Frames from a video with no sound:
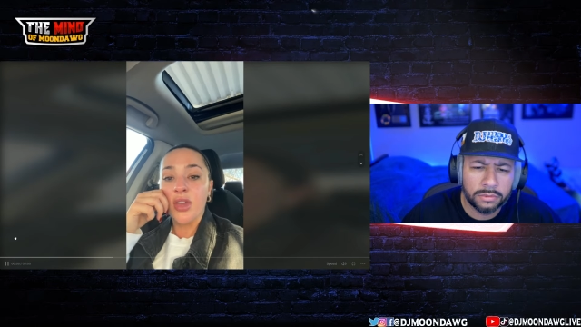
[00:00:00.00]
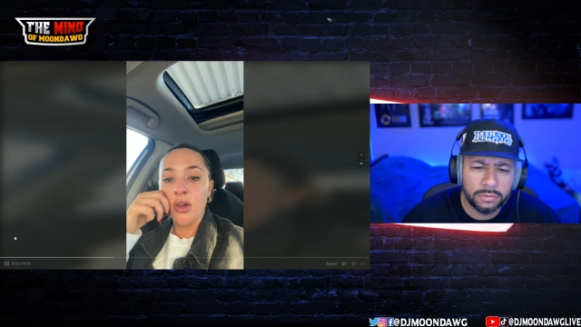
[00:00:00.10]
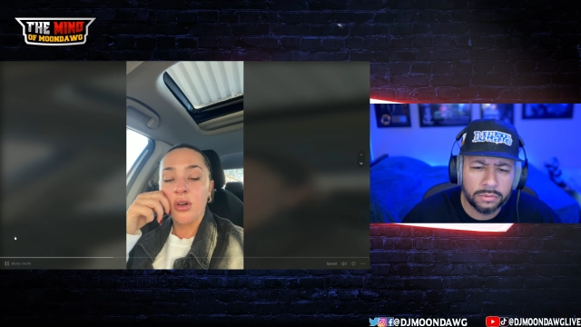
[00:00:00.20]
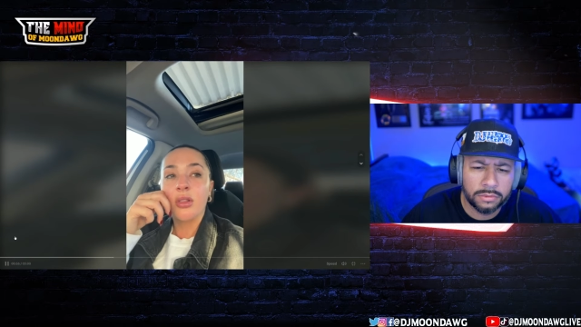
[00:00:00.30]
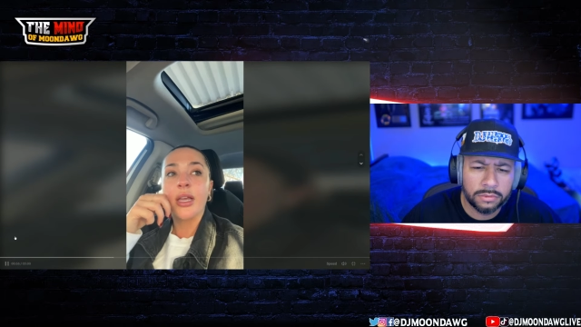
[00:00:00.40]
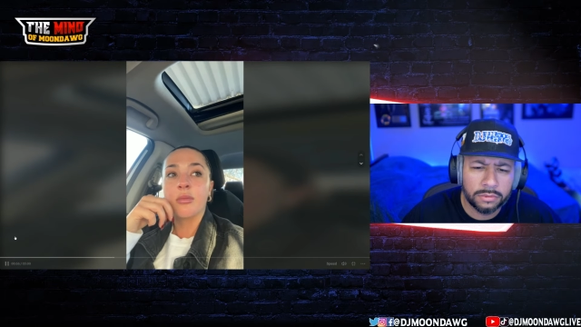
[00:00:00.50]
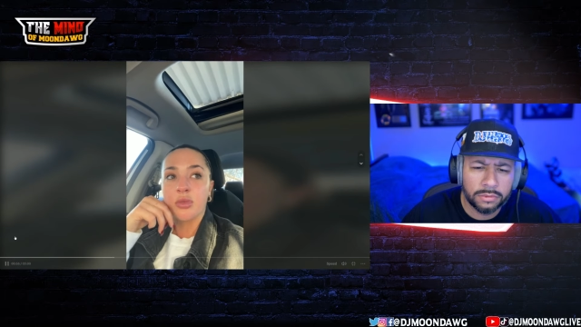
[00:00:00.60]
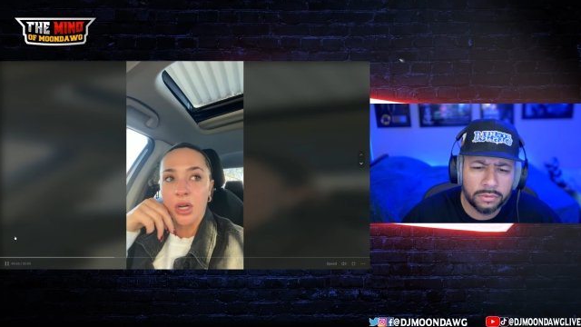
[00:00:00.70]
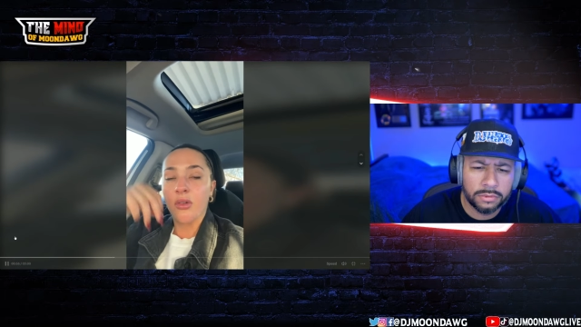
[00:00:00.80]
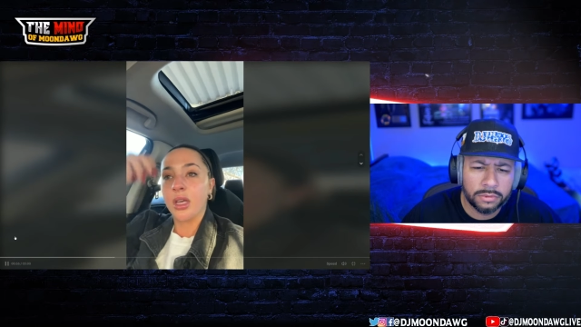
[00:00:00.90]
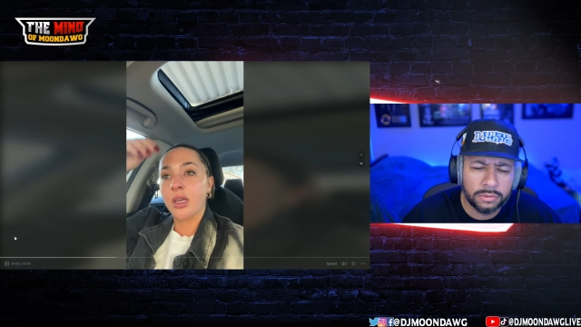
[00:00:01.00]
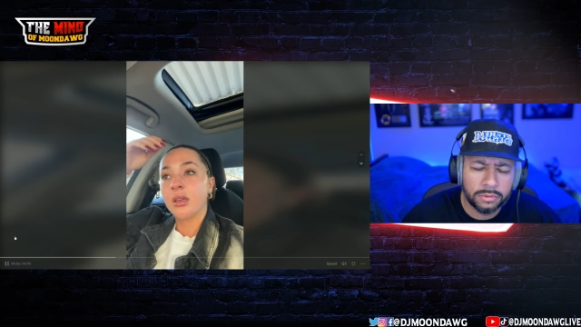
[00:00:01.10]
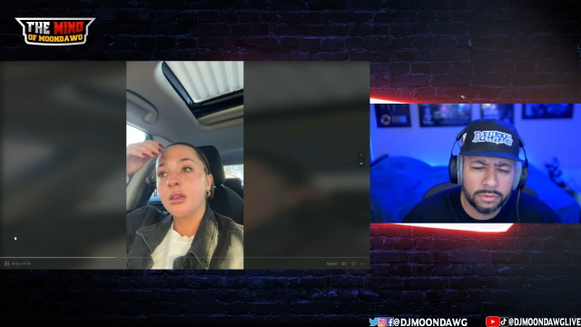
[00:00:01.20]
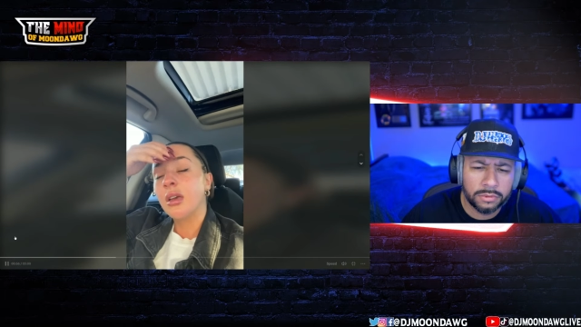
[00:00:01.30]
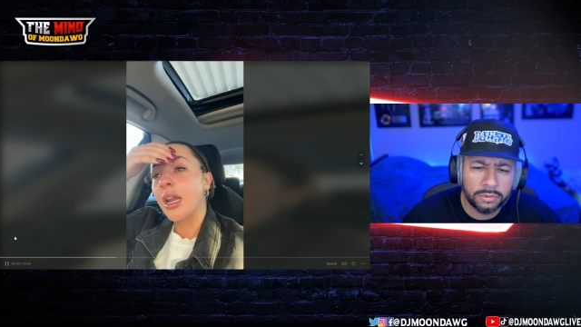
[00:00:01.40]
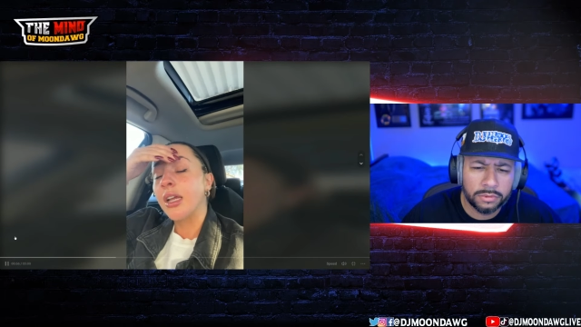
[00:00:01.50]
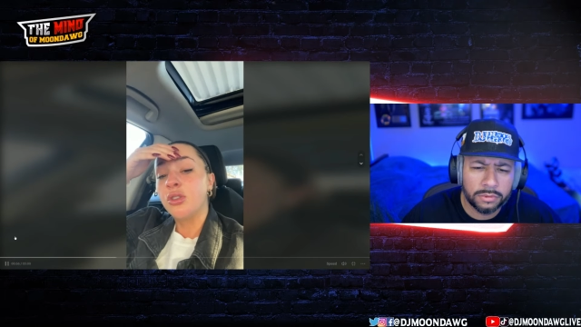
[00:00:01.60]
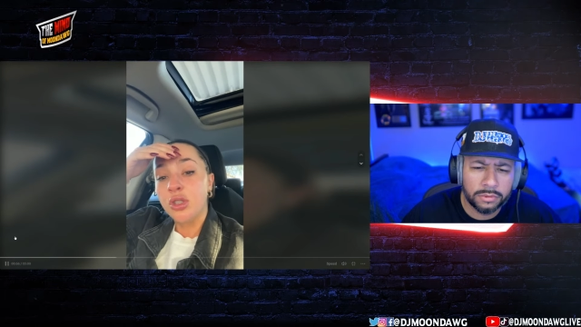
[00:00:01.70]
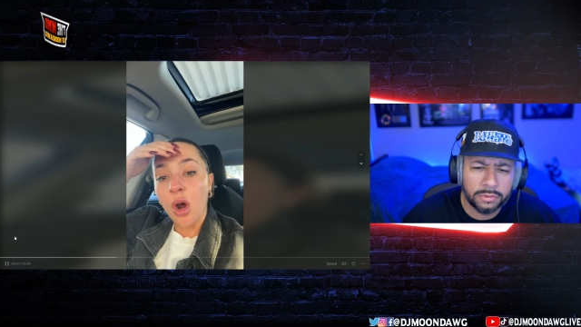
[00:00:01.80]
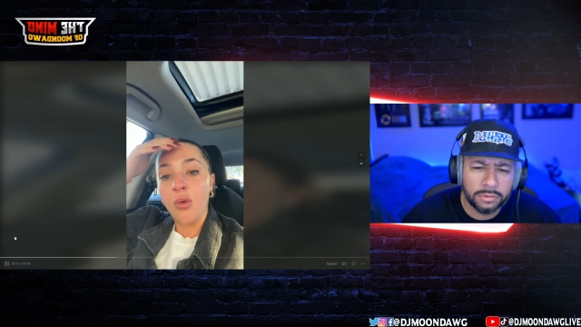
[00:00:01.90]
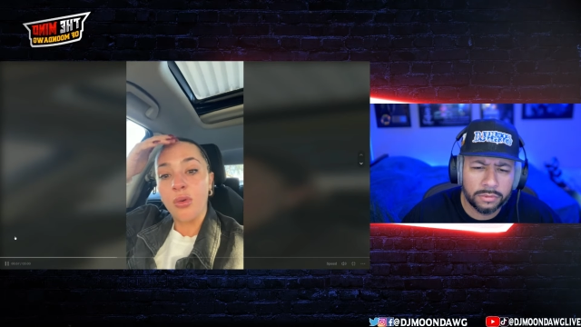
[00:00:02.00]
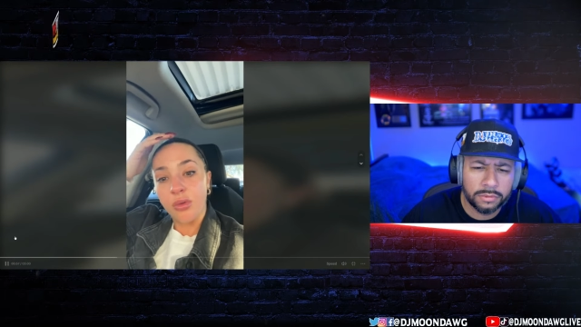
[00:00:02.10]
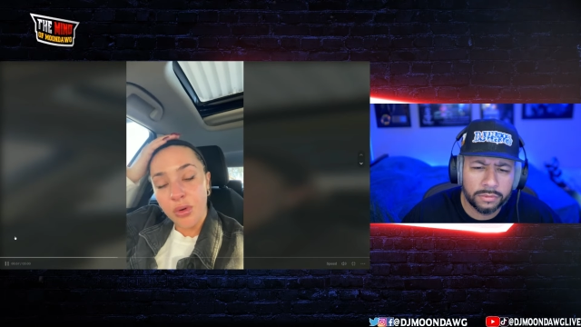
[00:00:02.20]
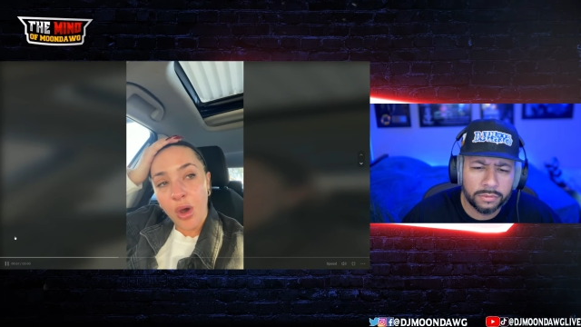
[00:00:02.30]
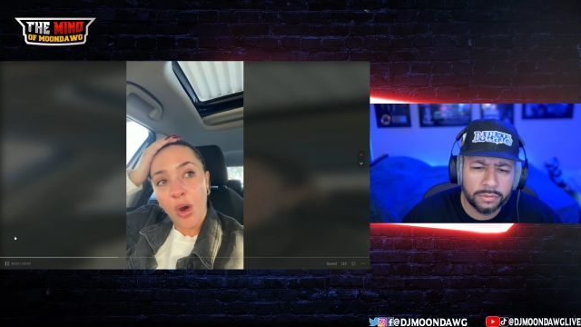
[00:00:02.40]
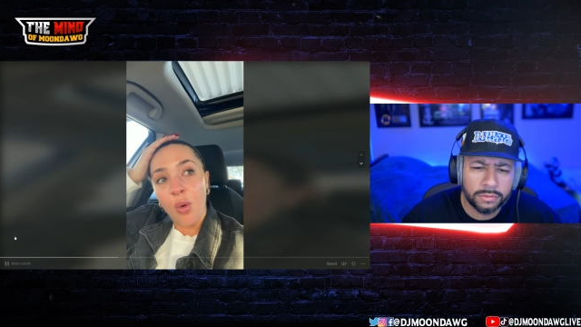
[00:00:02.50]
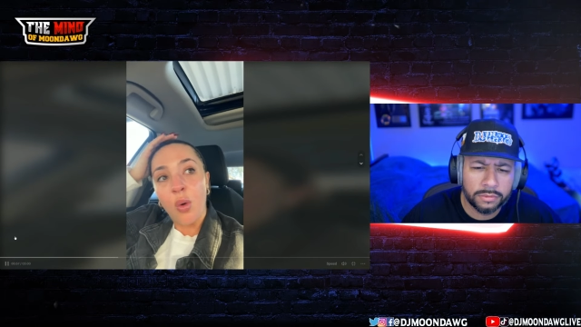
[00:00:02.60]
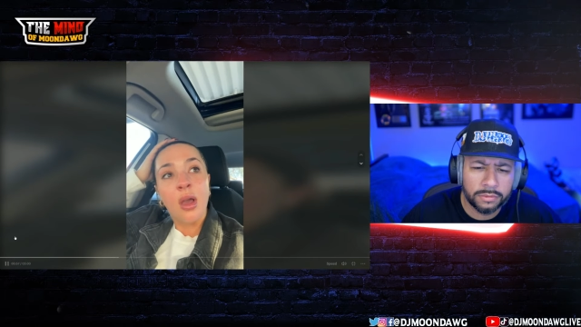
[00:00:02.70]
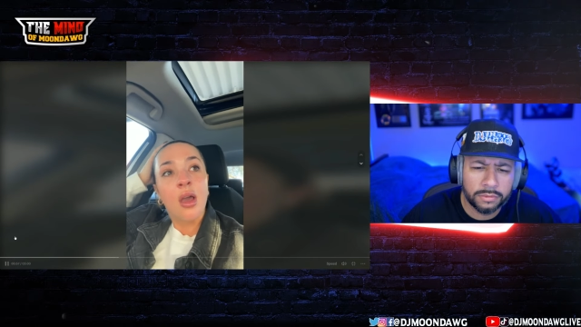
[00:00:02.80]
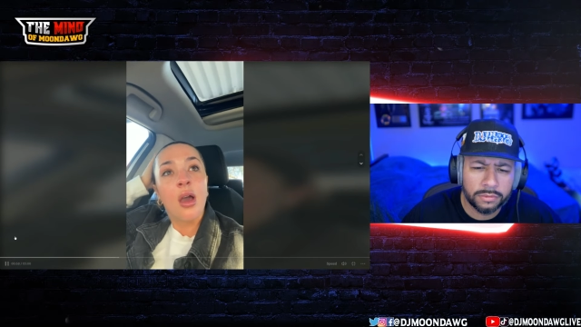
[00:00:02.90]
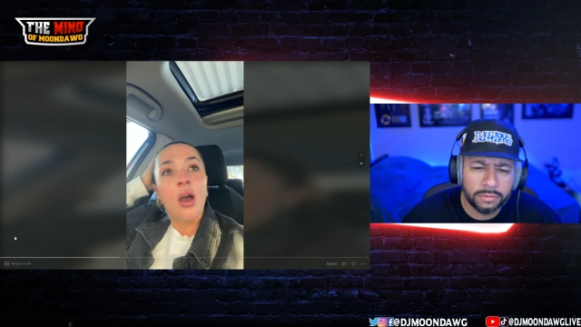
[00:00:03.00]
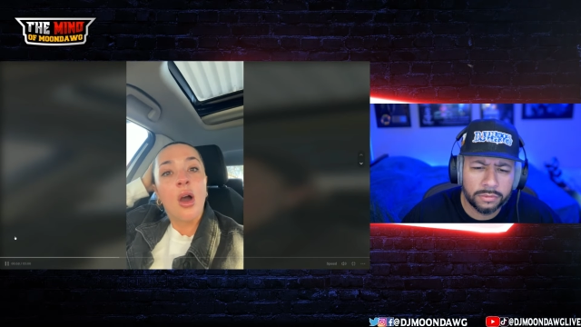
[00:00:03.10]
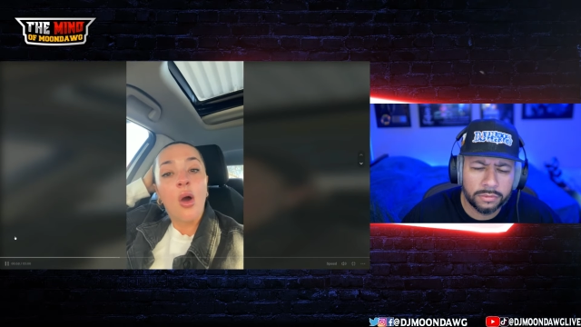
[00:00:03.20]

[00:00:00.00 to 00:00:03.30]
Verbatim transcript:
Speaker 1: I feel like I'm drowning and I don't know